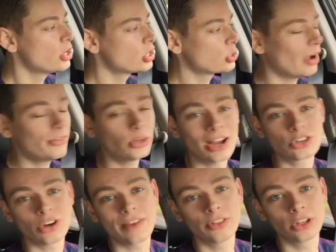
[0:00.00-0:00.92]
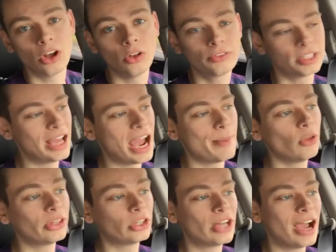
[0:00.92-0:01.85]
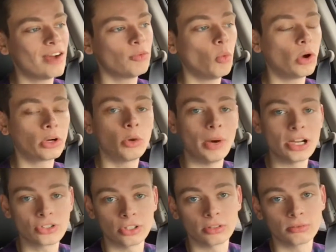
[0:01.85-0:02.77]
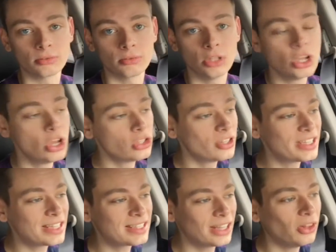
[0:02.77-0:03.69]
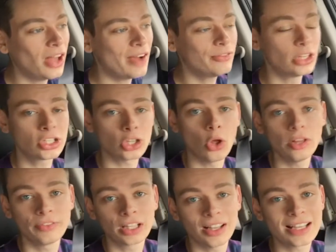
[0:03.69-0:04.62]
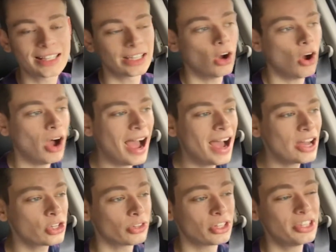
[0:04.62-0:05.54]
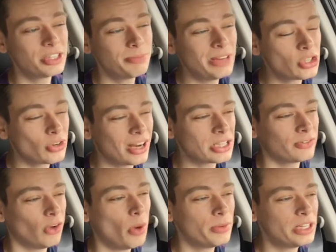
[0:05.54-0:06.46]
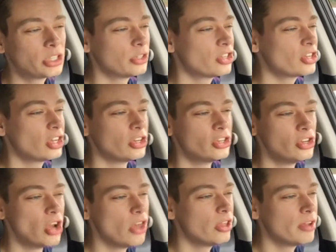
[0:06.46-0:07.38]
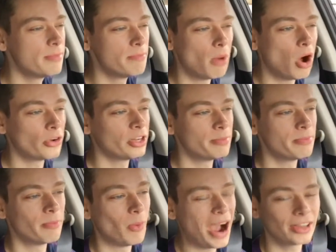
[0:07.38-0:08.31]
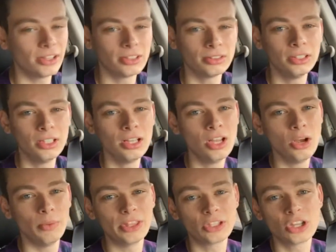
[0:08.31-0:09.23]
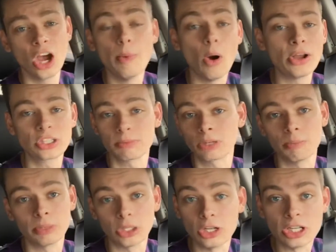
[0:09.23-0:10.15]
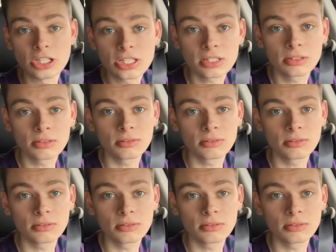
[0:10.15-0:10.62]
So after I drive the Golf today, I'm only going to have one question. Does it still have the soul of a classic hot hatch, or has this been transformed into just another modern wagon with a turbo and some computers?